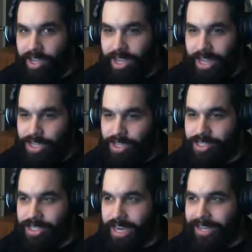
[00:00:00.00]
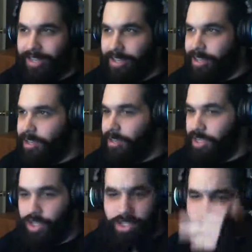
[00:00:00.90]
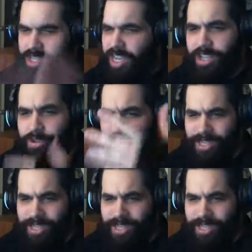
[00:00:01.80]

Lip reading: It just continues